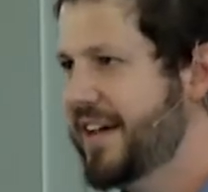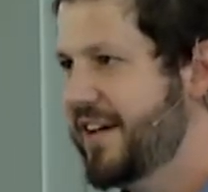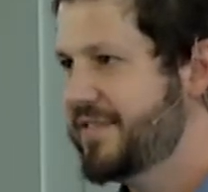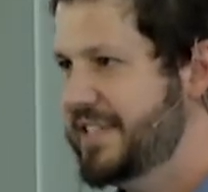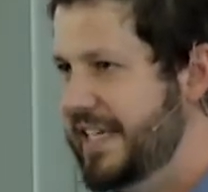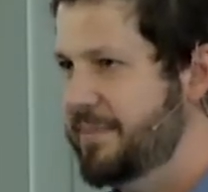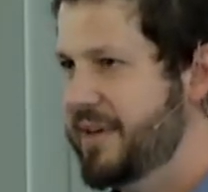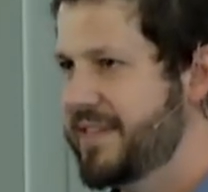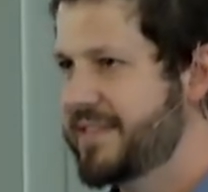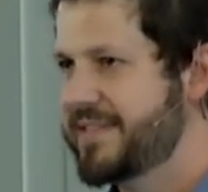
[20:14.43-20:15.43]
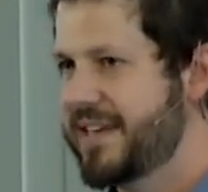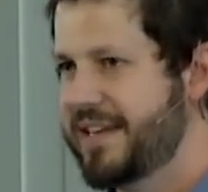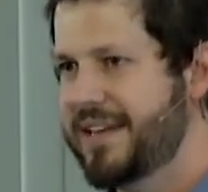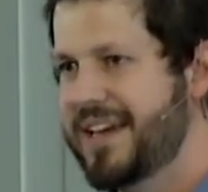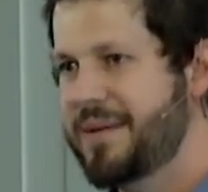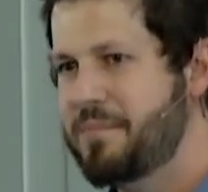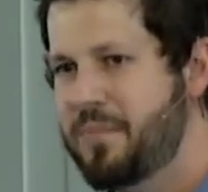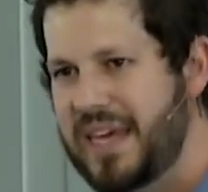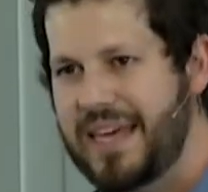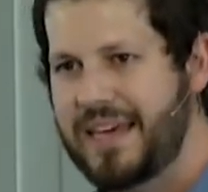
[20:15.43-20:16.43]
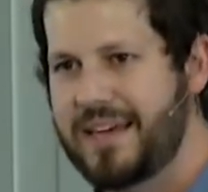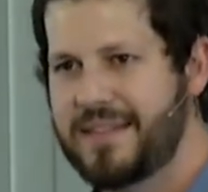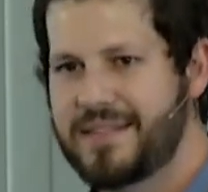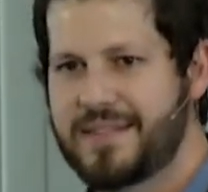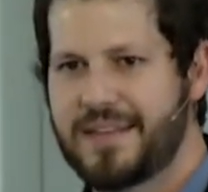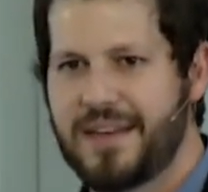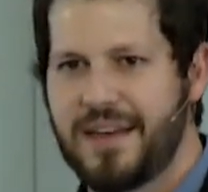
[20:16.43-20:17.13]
of demons and beings